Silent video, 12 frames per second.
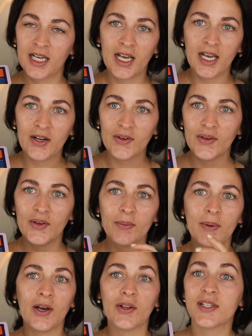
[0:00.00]
I don't know
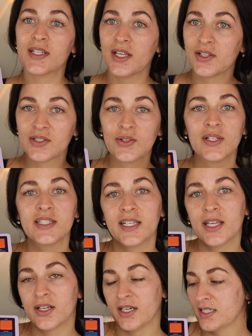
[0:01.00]
about all these colors going
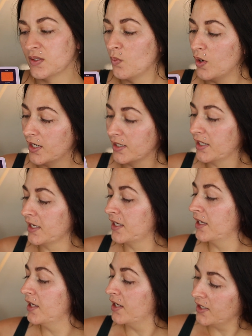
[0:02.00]
together as one.
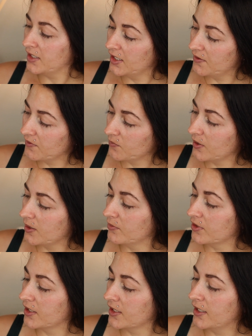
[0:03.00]
Like, even when I'm
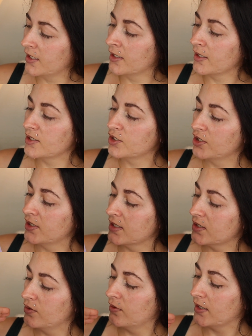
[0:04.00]
looking at it, because she
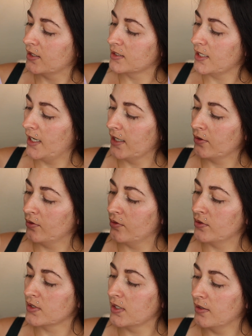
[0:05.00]
does do like the
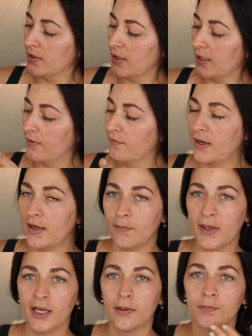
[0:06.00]
diagonals and then like a
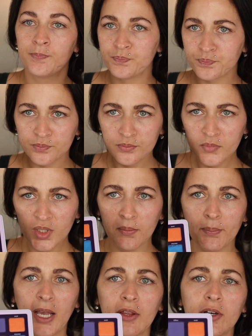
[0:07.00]
5-pan
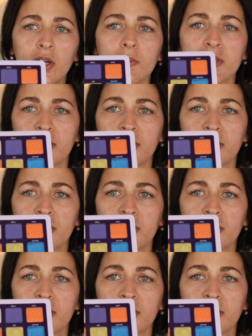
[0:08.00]
palette almost